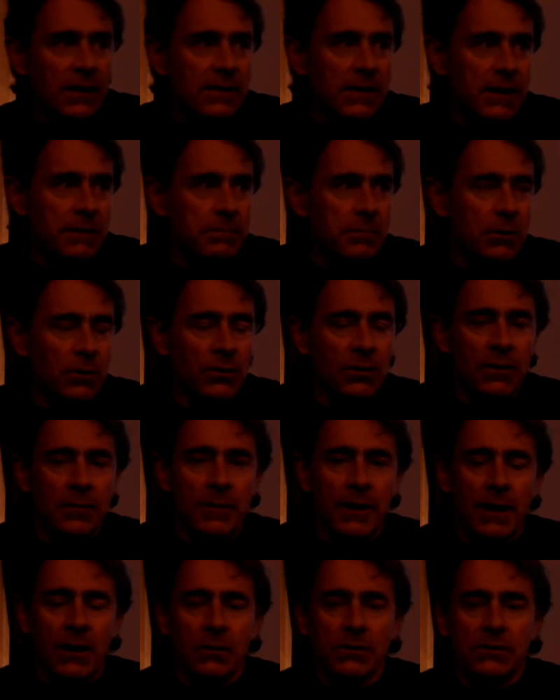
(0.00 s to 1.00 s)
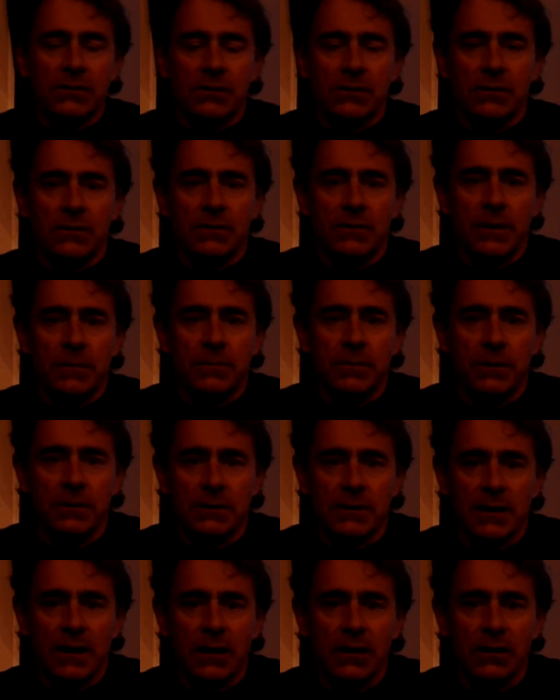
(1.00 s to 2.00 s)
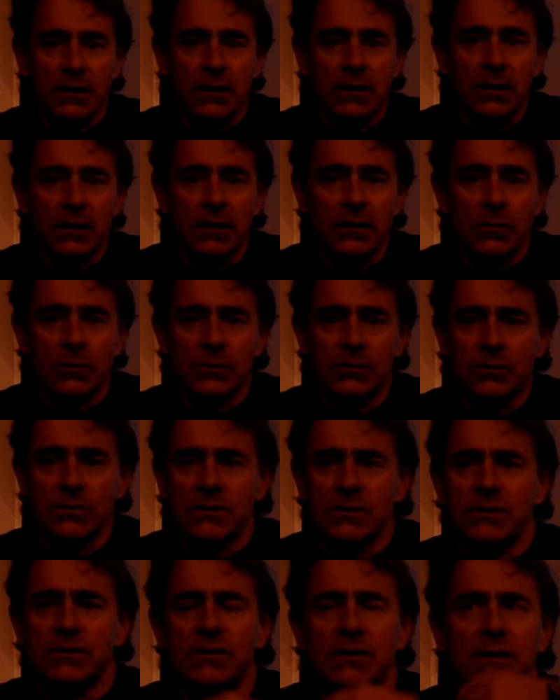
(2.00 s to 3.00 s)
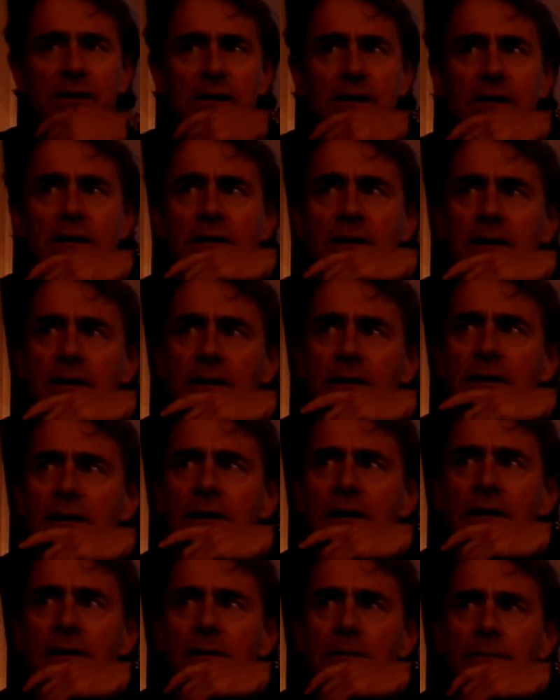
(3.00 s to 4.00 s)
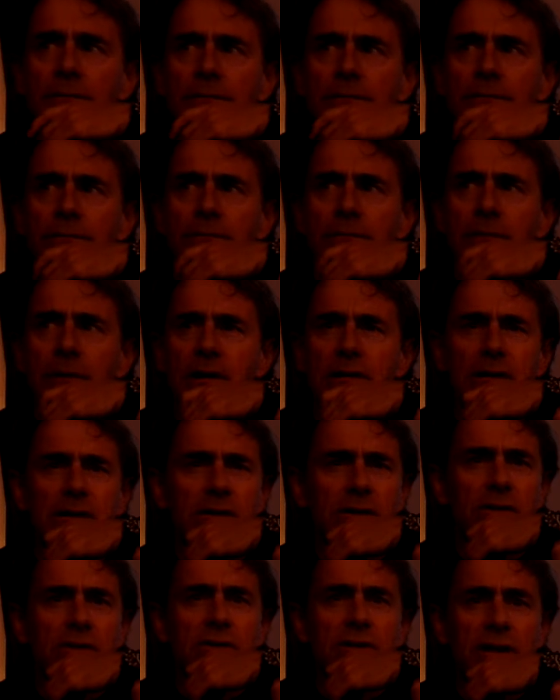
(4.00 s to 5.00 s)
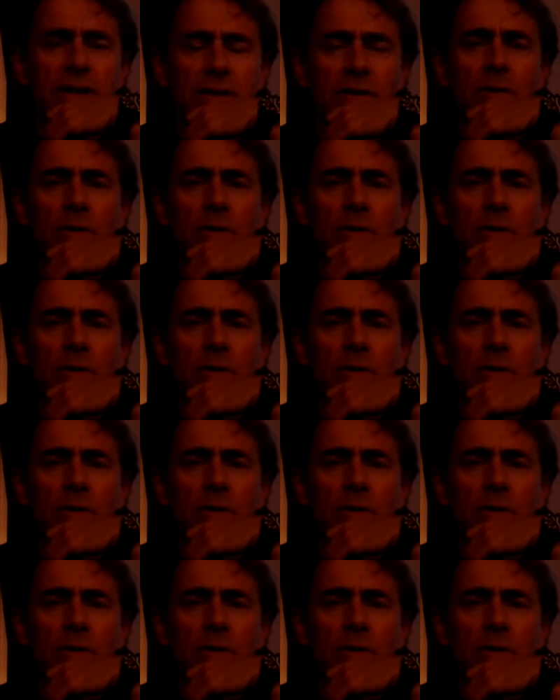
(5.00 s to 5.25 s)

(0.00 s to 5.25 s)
they built them out to, they built Kayakea, which was a city, I think near St.